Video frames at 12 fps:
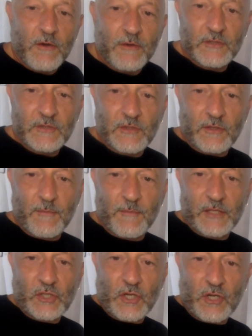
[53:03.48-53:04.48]
so if you look at
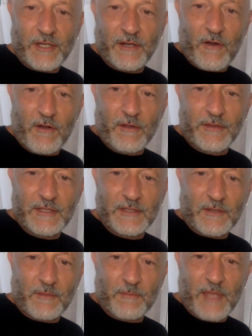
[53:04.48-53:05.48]
my shirt here, all
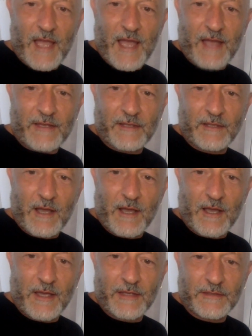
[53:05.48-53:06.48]
these are black
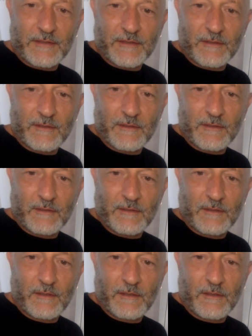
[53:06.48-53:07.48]
lines.
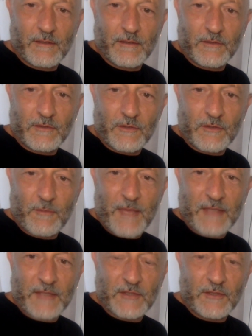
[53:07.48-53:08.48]
There's no
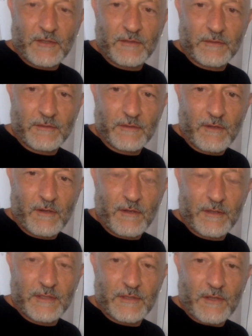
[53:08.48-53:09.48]
pencil.
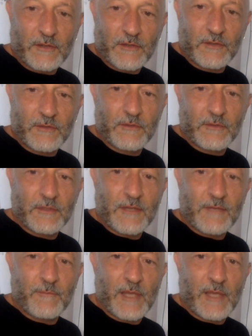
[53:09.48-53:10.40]
All these cartoons have